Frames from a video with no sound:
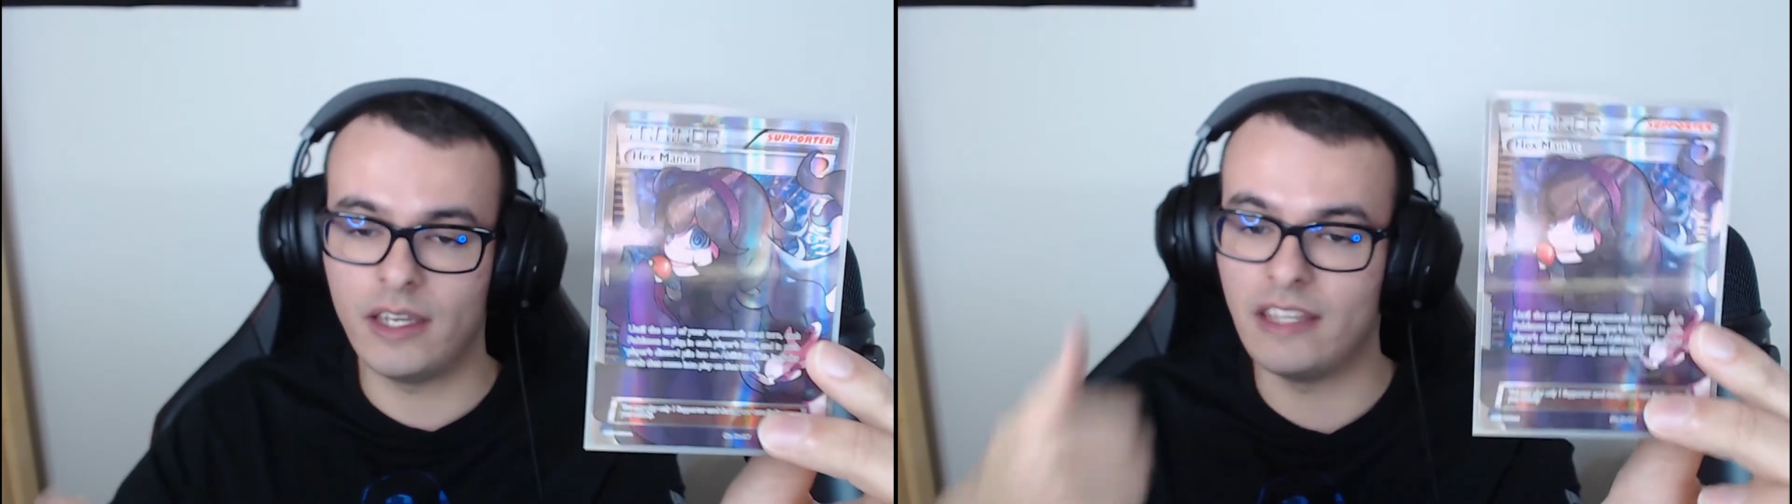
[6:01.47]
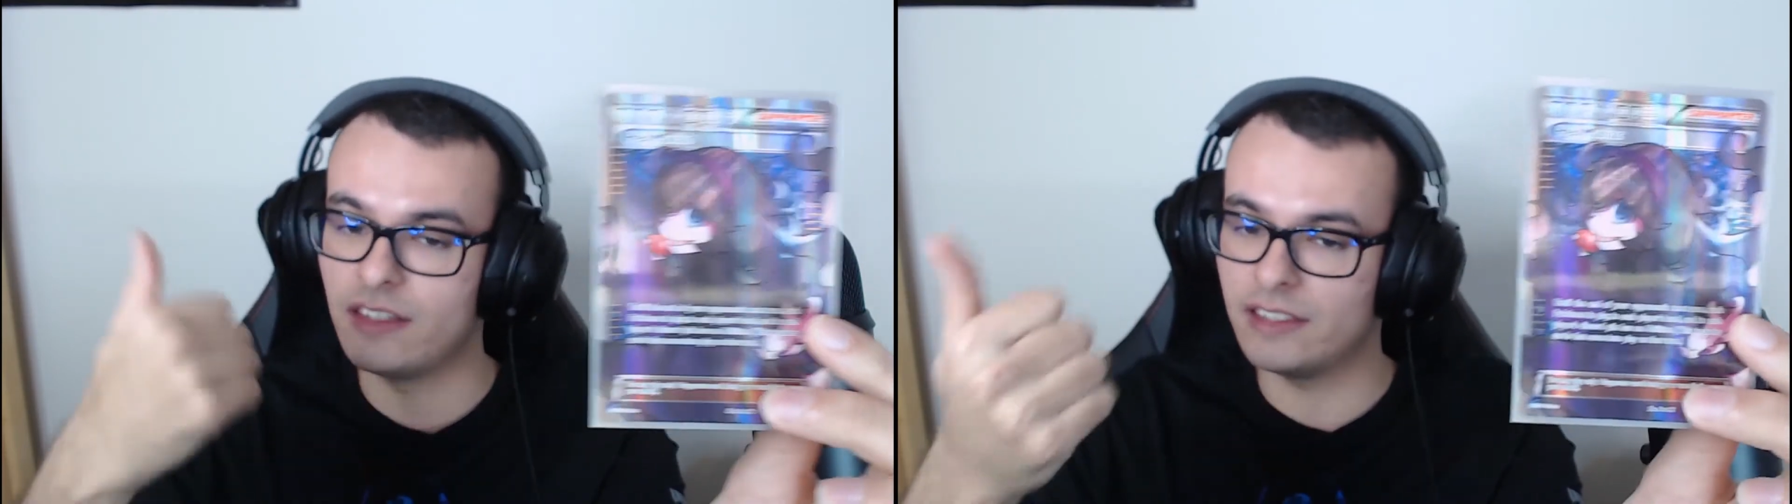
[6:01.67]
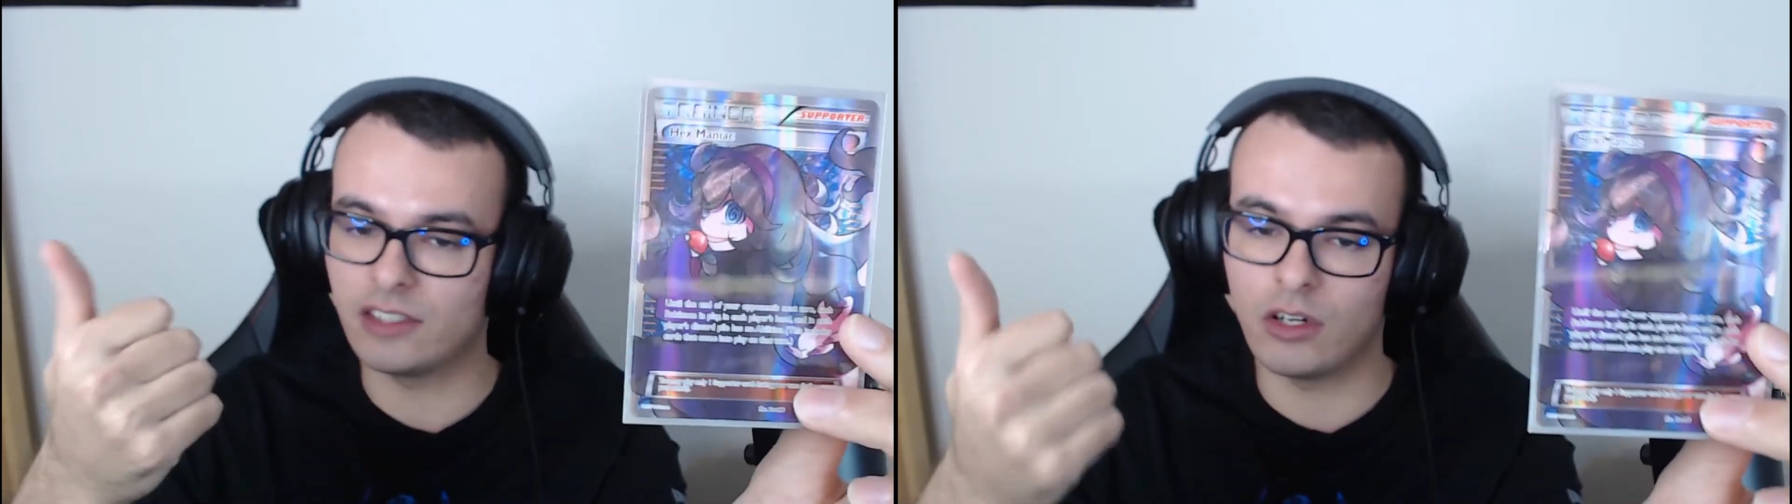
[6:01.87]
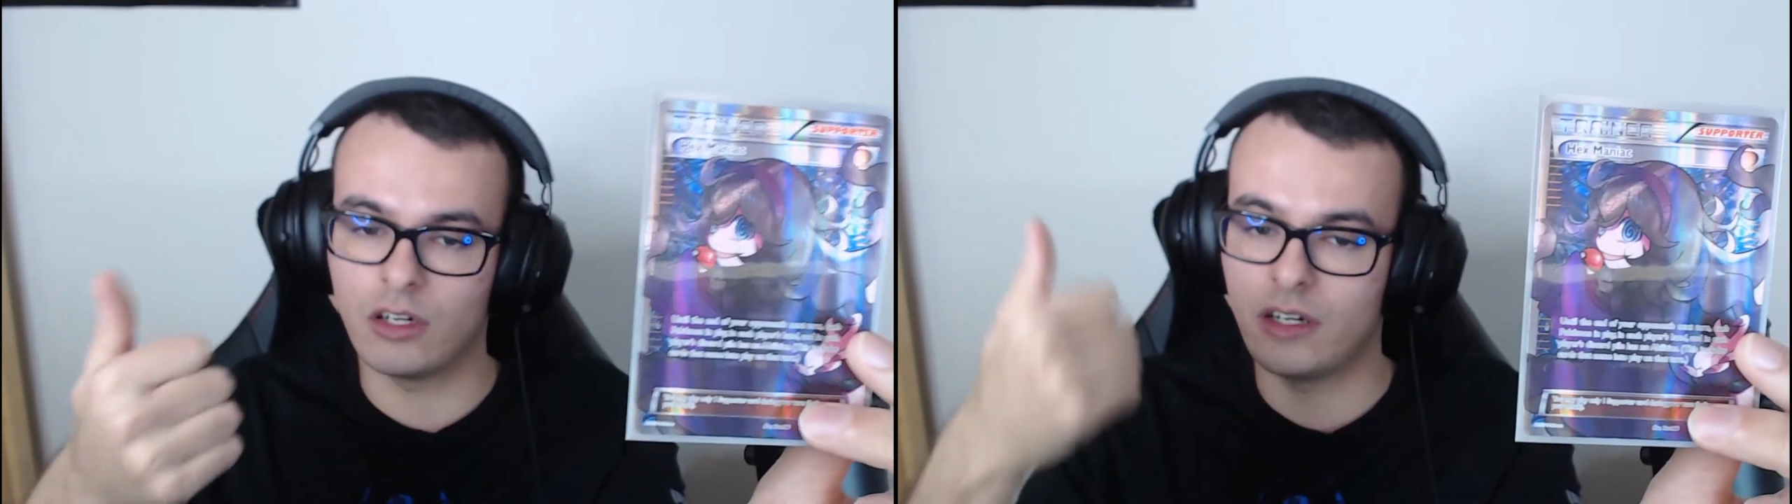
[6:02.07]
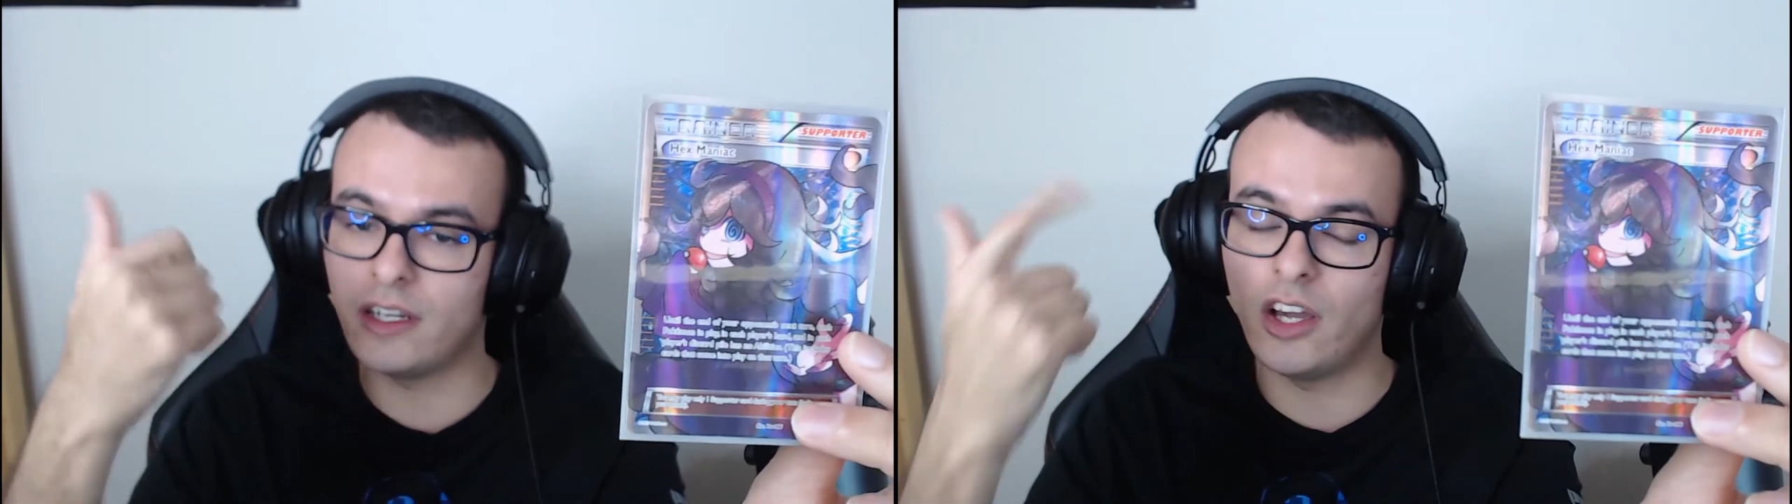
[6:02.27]
in the
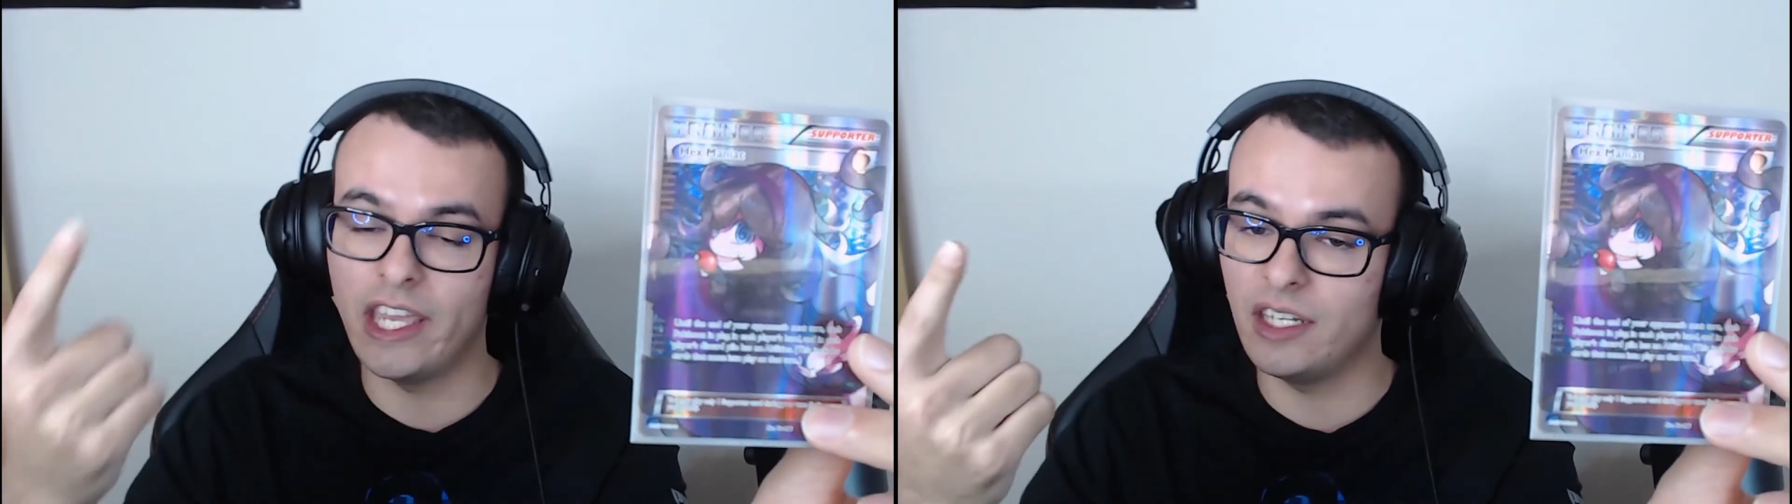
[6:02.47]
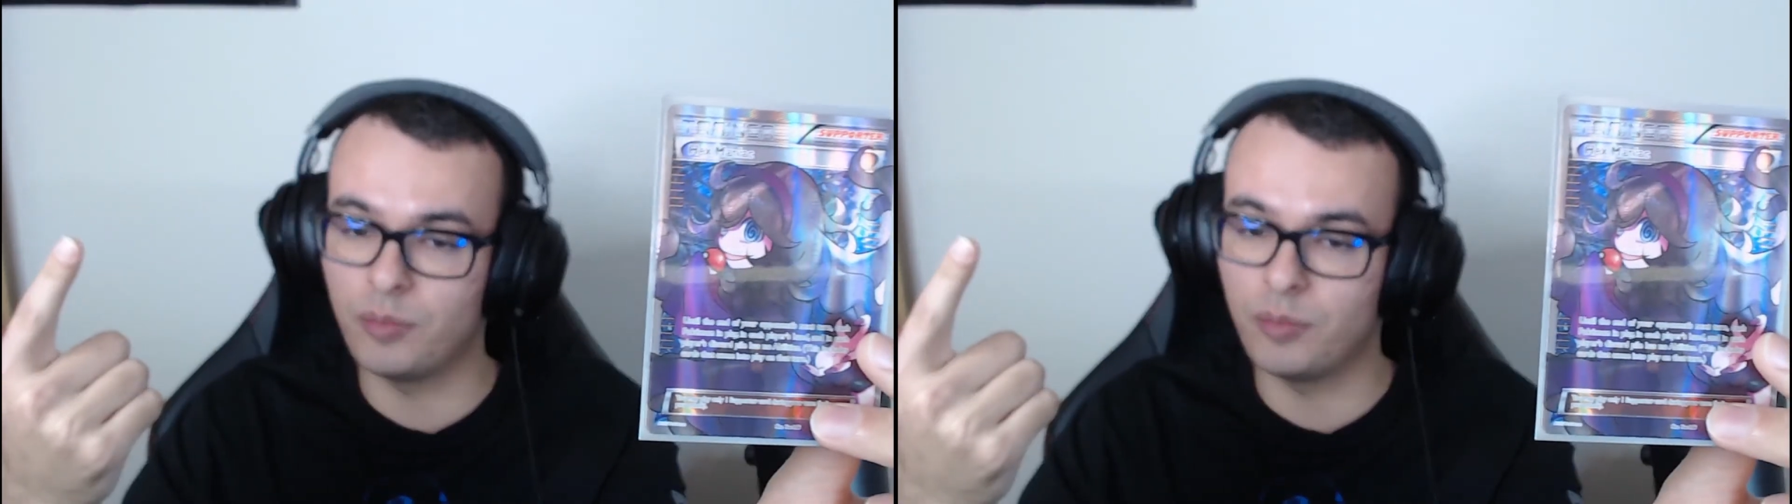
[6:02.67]
discard, in